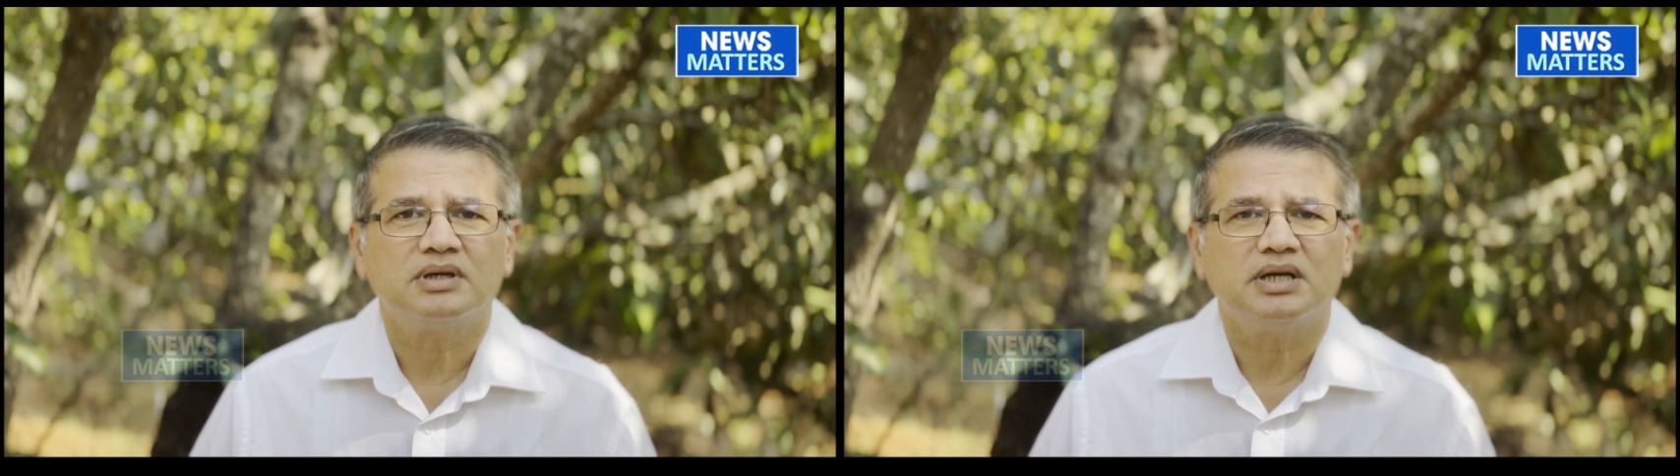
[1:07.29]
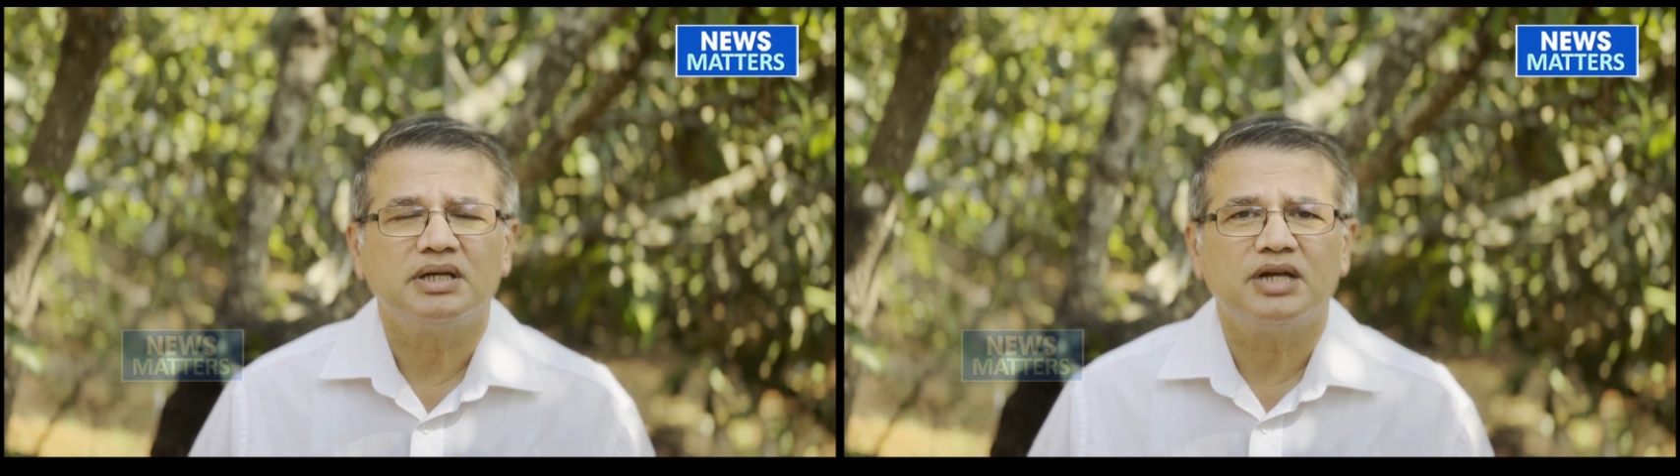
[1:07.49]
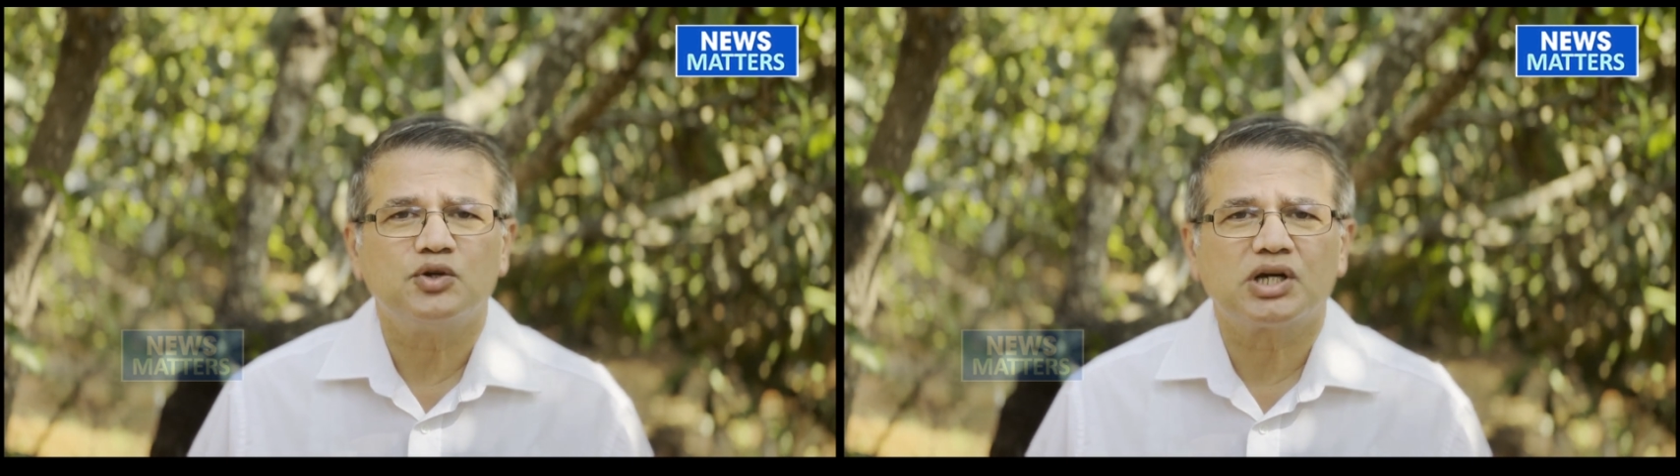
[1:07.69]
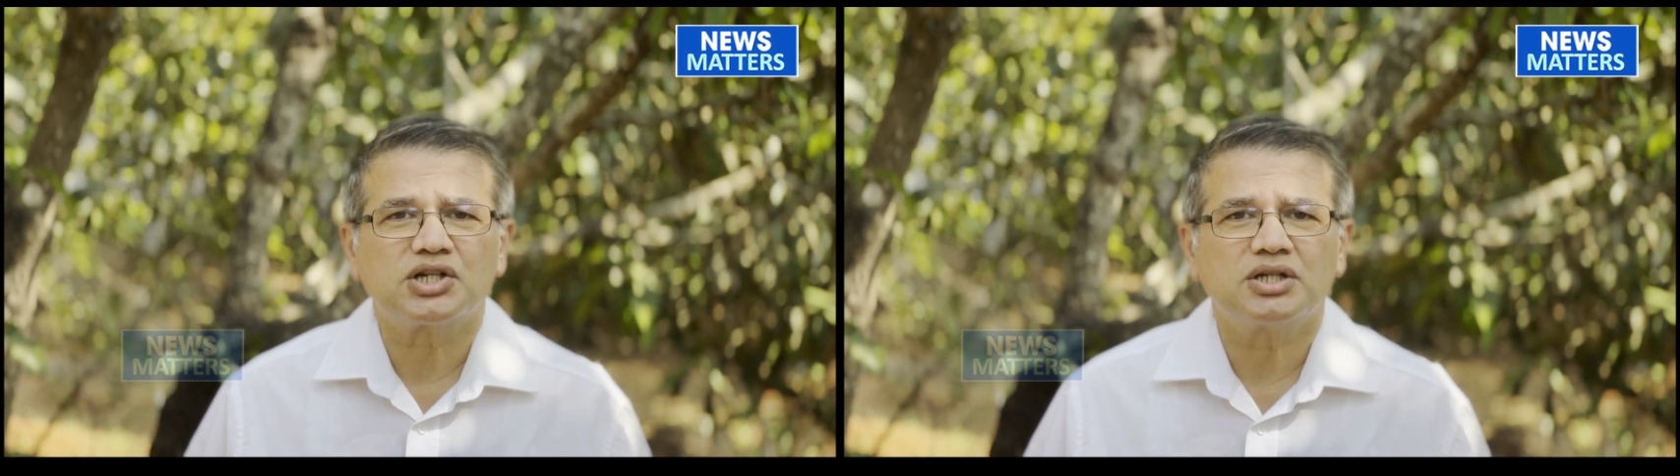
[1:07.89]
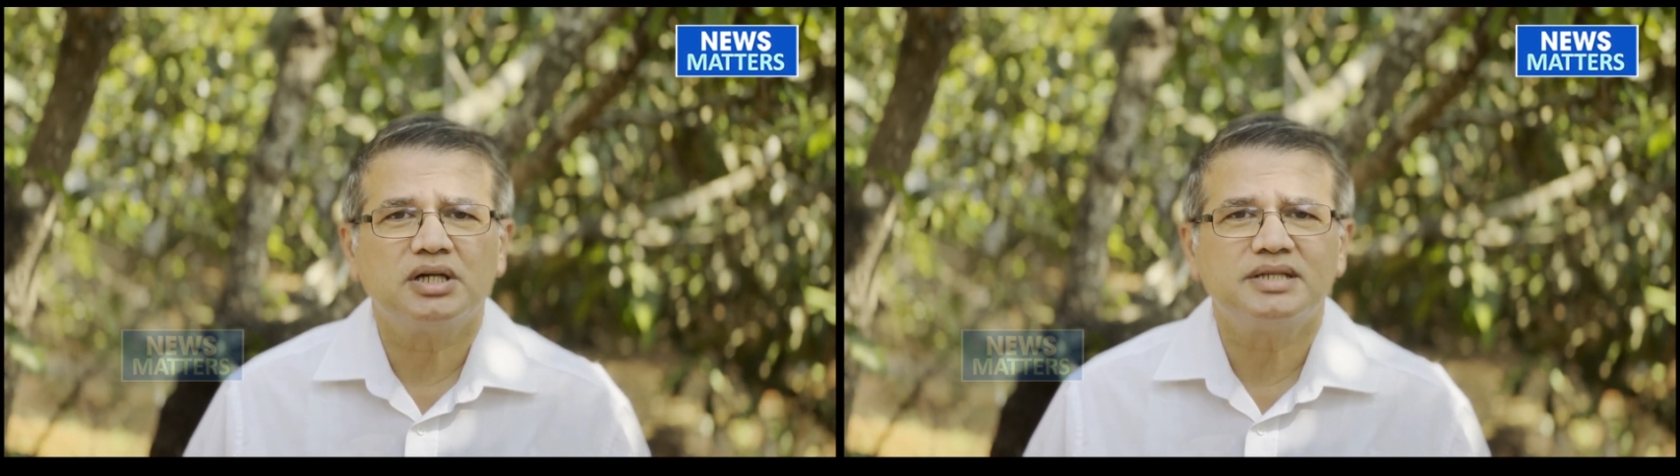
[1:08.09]
in
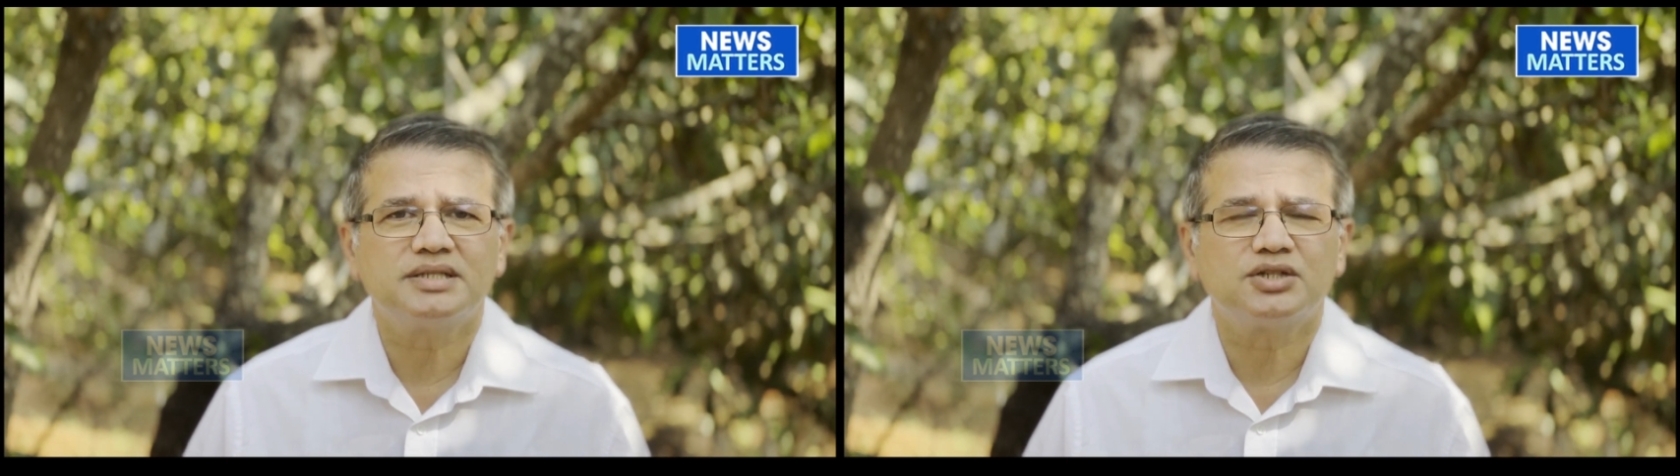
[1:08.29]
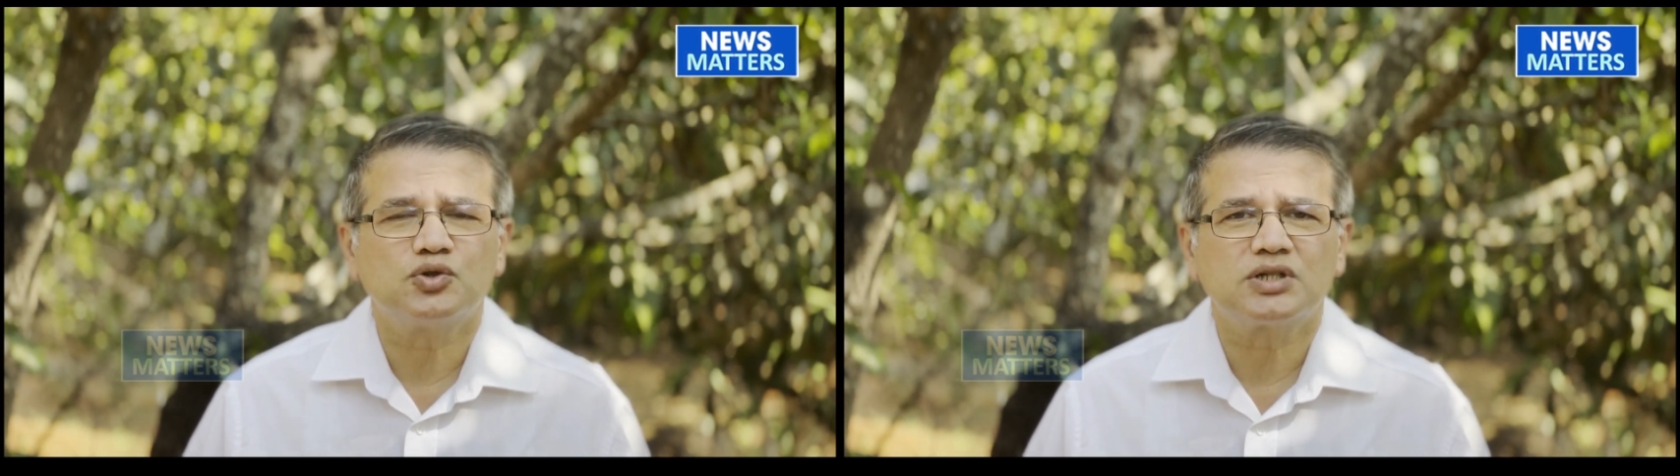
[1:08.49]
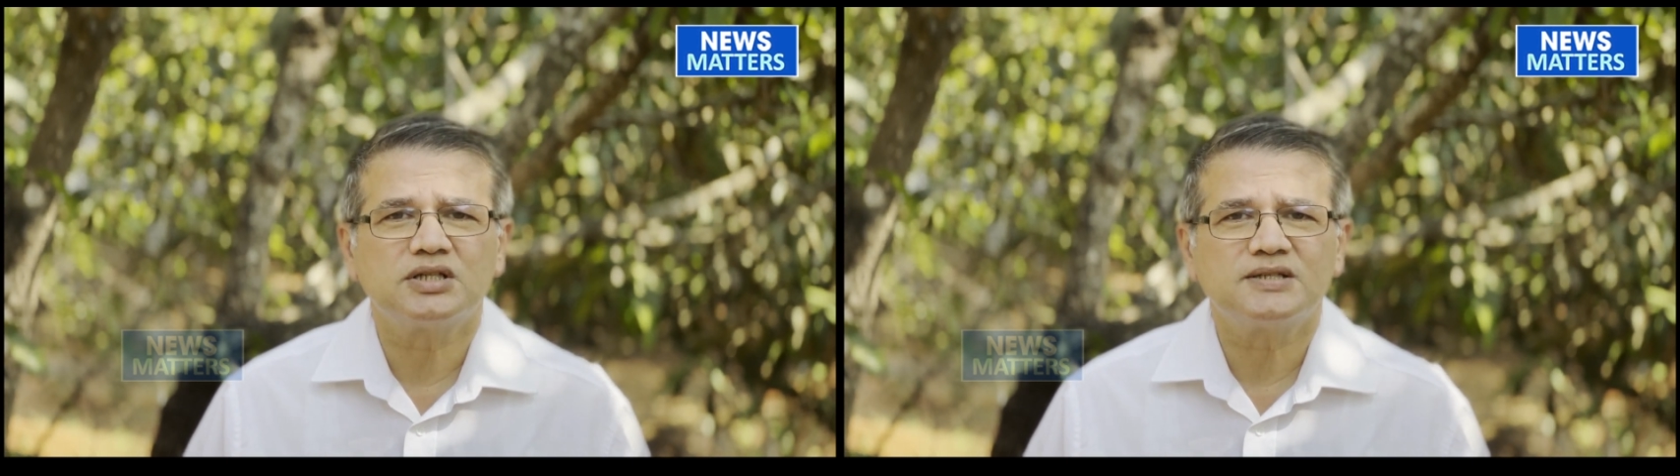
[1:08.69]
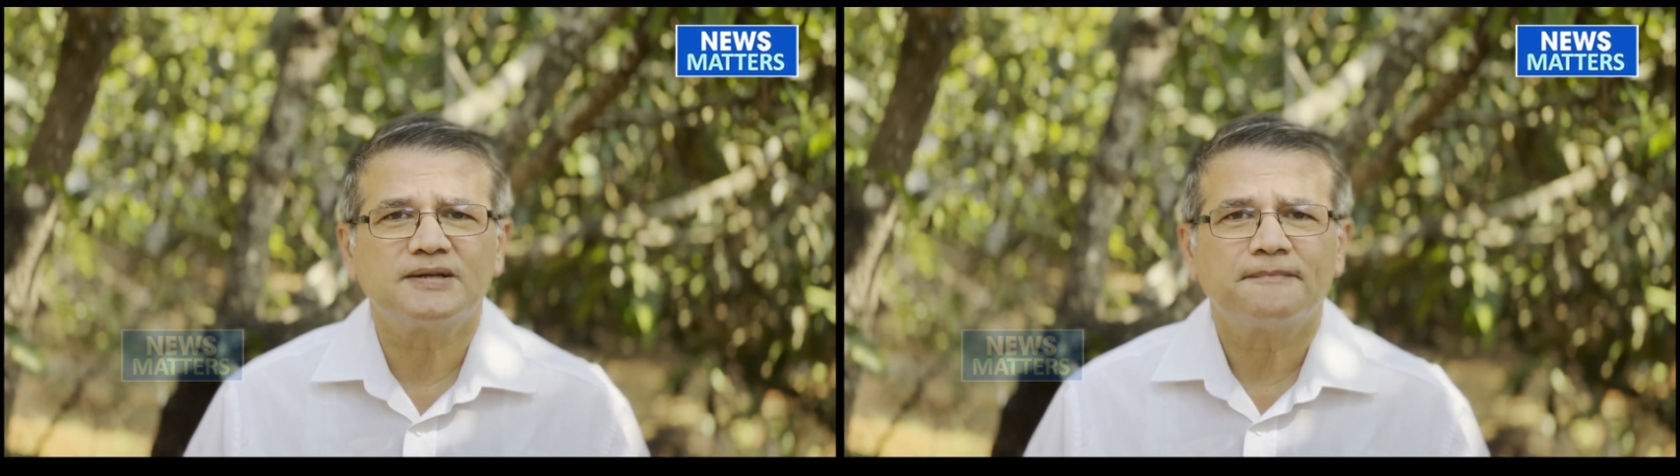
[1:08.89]
educational institutions,